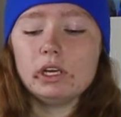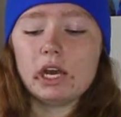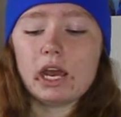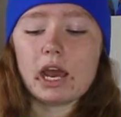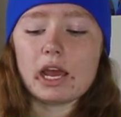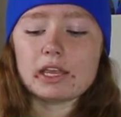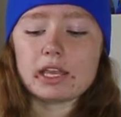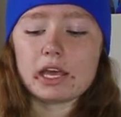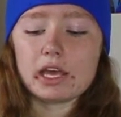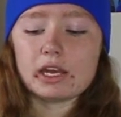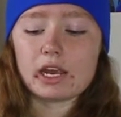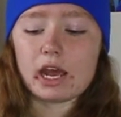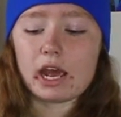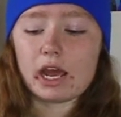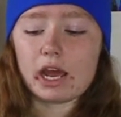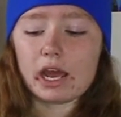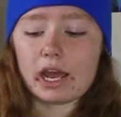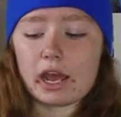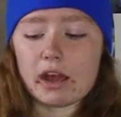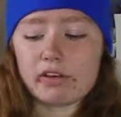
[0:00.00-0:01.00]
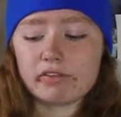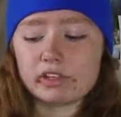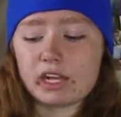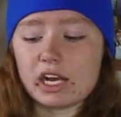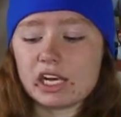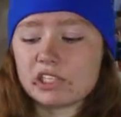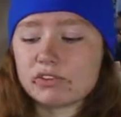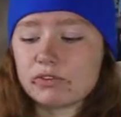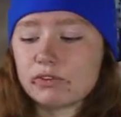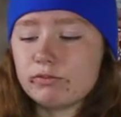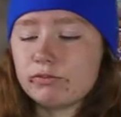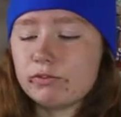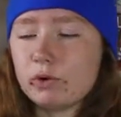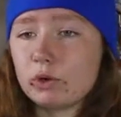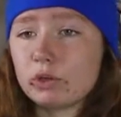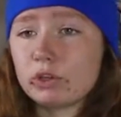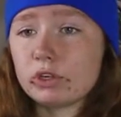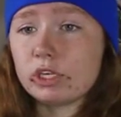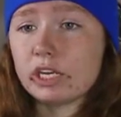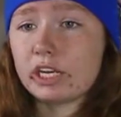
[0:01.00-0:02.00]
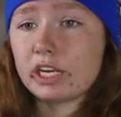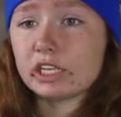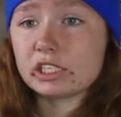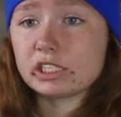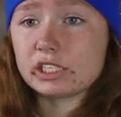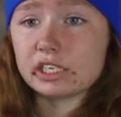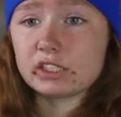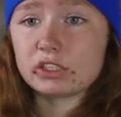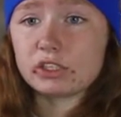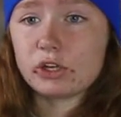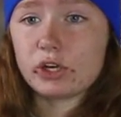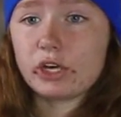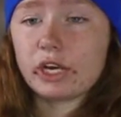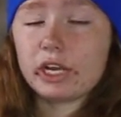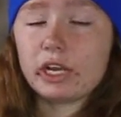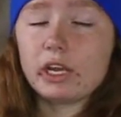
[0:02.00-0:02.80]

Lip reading: and then I have class from 4:30 to 6:30.